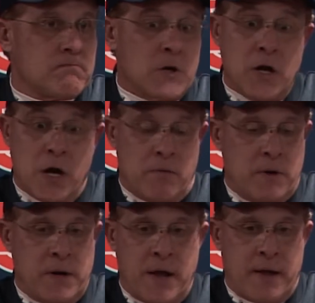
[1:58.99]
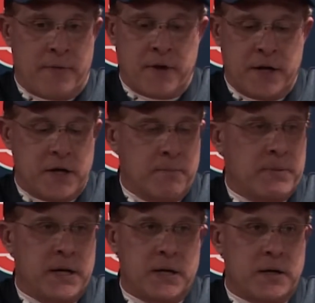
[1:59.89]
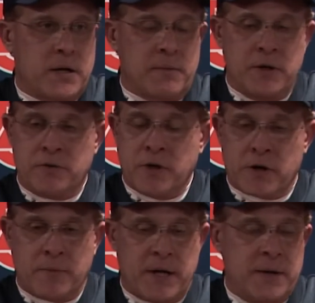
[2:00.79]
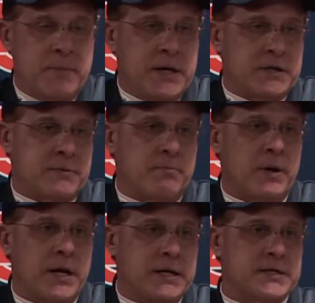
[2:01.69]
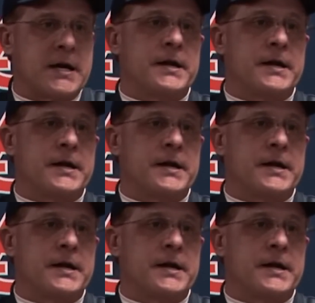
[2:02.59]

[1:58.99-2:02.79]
Yeah, I mean, I thought he competed. I mean, you talk about he made some plays out